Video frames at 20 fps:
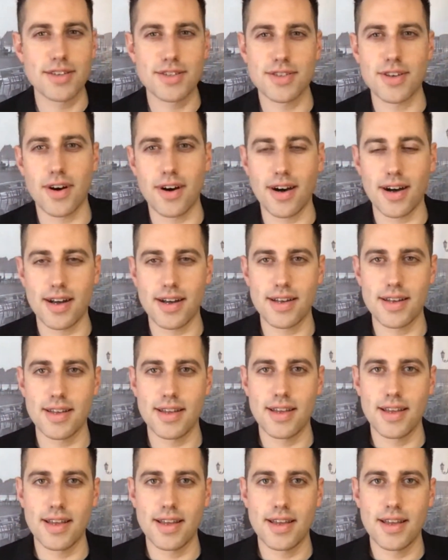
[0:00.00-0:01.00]
saw.
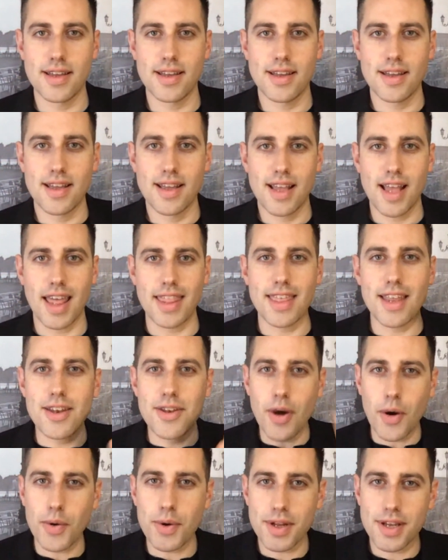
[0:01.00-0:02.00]
And then
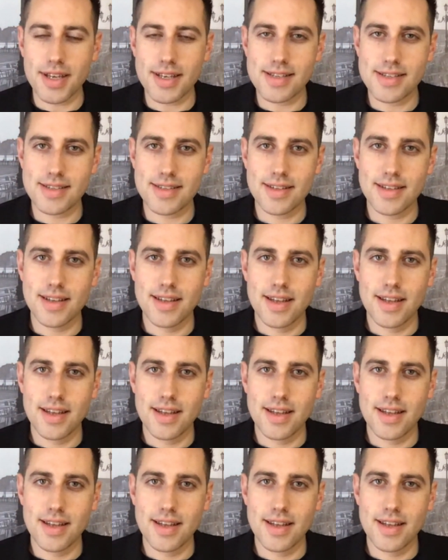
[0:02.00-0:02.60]
notice